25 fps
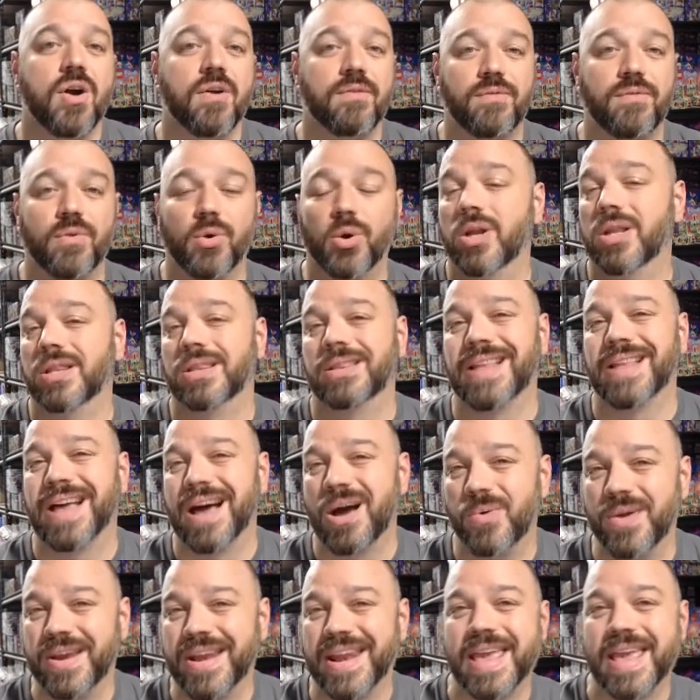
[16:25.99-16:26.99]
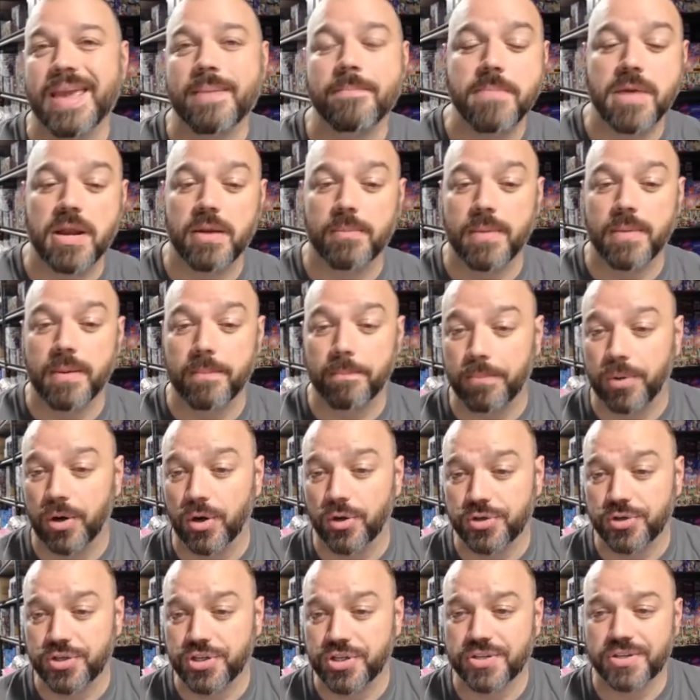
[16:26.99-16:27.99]
for allowing a minimum
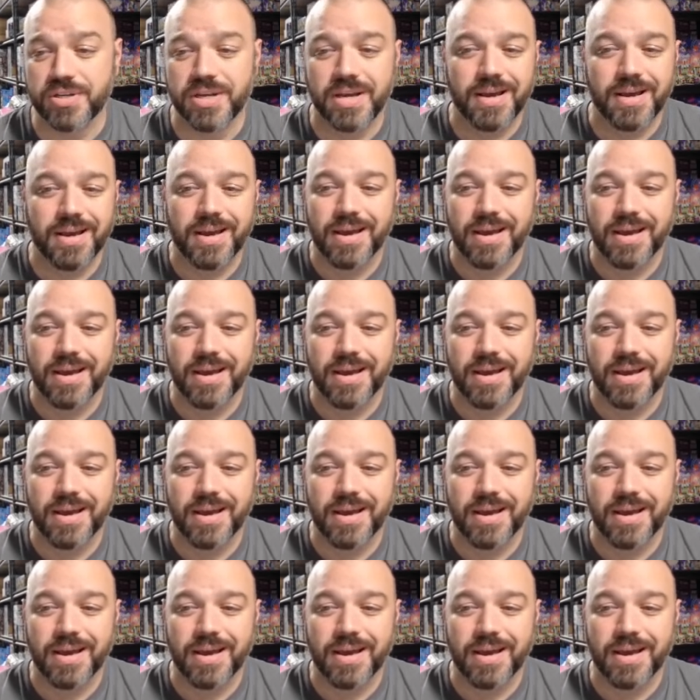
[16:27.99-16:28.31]
purchase.